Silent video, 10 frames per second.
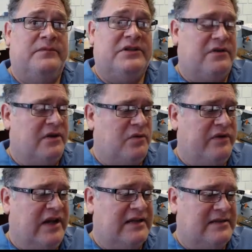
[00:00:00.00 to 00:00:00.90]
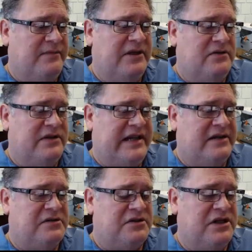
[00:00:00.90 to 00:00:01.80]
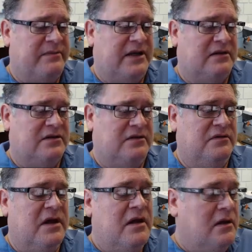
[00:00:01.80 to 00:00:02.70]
so that we've got something to attach the sheet metal to.